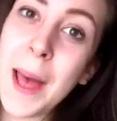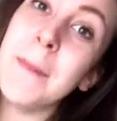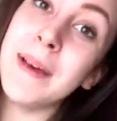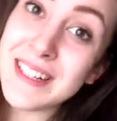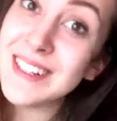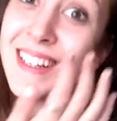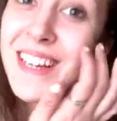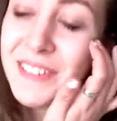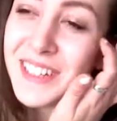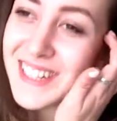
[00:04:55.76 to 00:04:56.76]
Basically
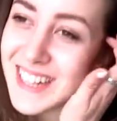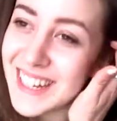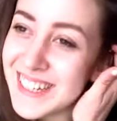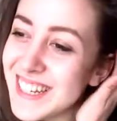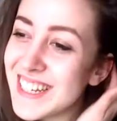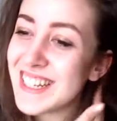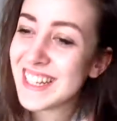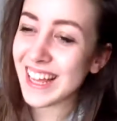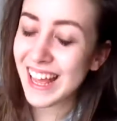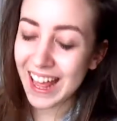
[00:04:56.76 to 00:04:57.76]
I'm going to send
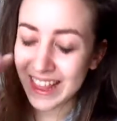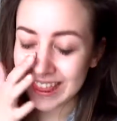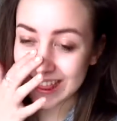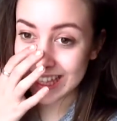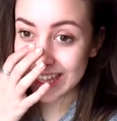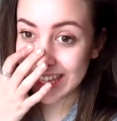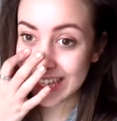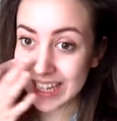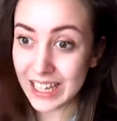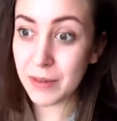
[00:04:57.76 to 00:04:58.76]

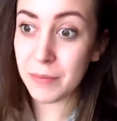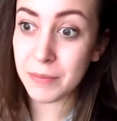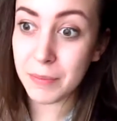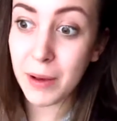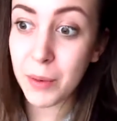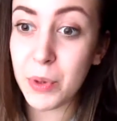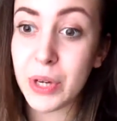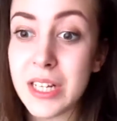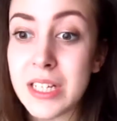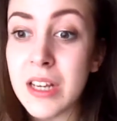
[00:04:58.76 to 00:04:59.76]
the
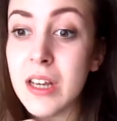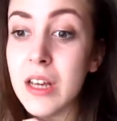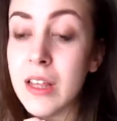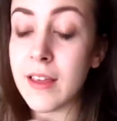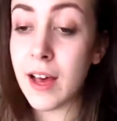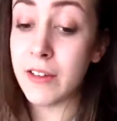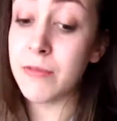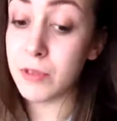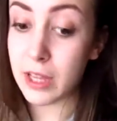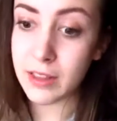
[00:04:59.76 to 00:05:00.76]
PowerPoint that I
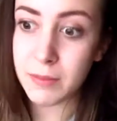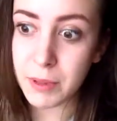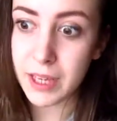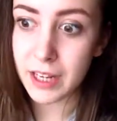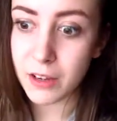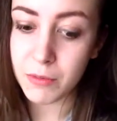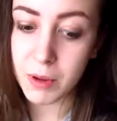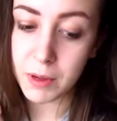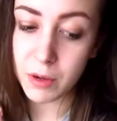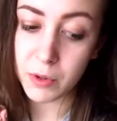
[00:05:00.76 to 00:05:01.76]
have like the beginning of my
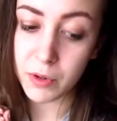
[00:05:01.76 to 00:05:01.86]
PowerPoint